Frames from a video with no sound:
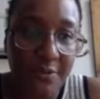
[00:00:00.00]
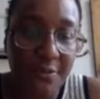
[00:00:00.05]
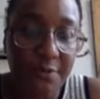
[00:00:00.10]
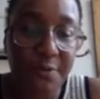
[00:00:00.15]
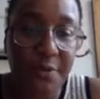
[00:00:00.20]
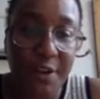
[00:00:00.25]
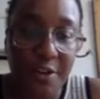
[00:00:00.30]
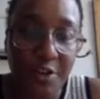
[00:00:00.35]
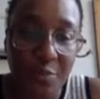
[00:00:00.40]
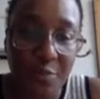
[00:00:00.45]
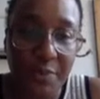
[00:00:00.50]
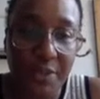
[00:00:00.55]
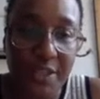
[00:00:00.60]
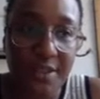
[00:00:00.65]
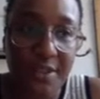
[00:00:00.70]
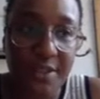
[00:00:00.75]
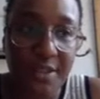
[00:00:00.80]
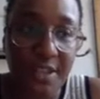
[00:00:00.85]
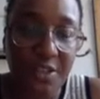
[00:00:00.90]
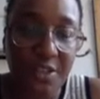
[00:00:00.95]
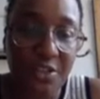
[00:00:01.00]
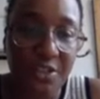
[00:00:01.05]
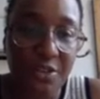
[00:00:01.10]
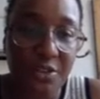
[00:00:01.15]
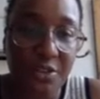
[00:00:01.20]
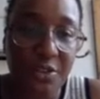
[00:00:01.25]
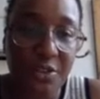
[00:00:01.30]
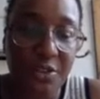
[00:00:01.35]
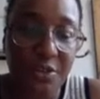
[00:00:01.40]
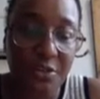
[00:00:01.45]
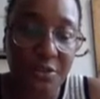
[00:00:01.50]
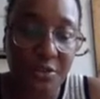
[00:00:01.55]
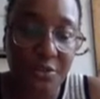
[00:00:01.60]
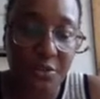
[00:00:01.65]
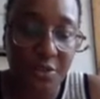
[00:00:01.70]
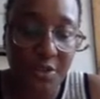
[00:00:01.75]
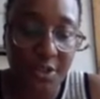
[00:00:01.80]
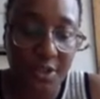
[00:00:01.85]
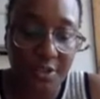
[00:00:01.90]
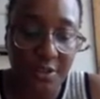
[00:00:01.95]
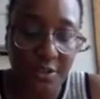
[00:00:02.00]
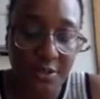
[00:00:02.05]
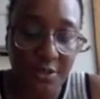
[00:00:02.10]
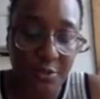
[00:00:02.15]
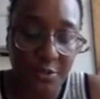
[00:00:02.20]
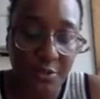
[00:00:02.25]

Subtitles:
therapy sessions or sessions